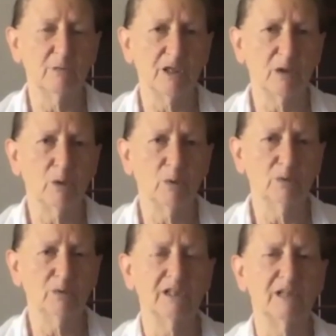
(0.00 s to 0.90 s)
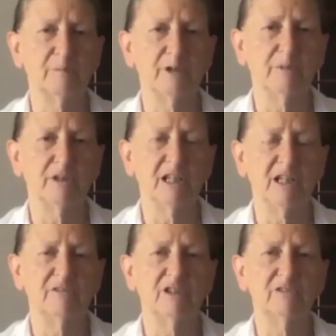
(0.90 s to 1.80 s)
hold that people
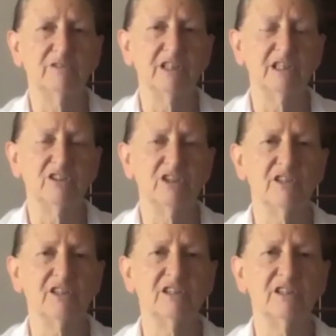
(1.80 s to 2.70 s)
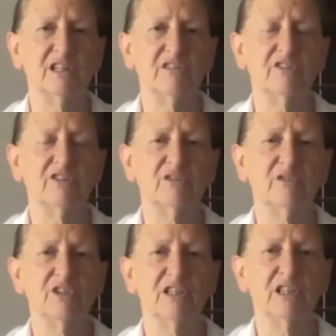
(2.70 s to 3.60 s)
have over each other. And so
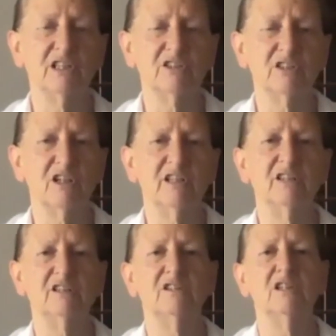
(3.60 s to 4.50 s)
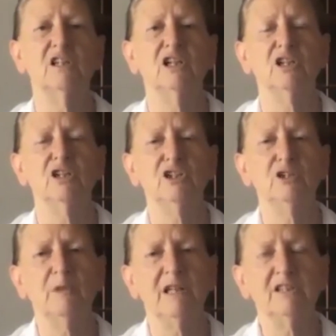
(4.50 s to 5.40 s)
the entire
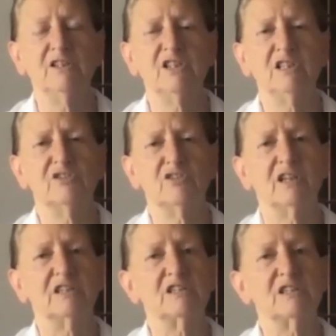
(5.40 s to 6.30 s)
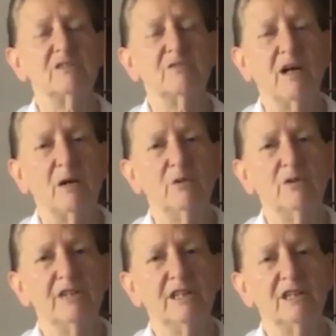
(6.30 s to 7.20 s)
humanity is kind of
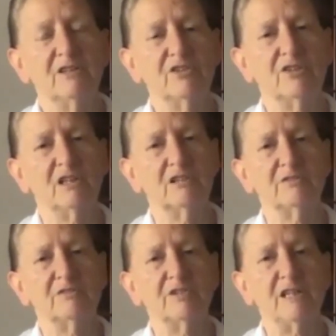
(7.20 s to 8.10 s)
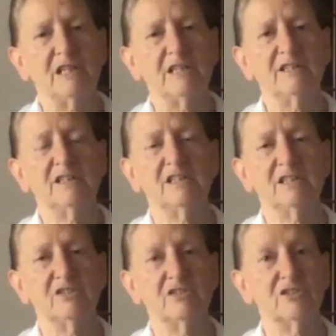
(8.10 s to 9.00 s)
devouring itself, and it
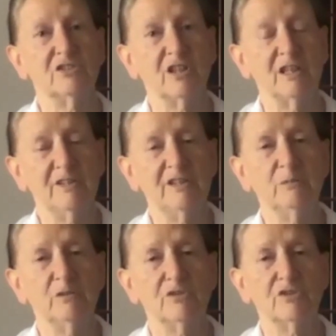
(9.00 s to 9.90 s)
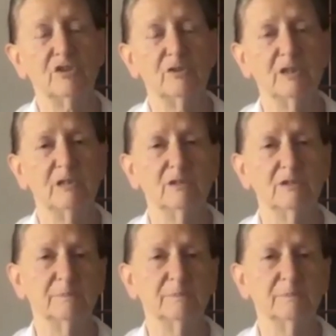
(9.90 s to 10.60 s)
is scary what's going on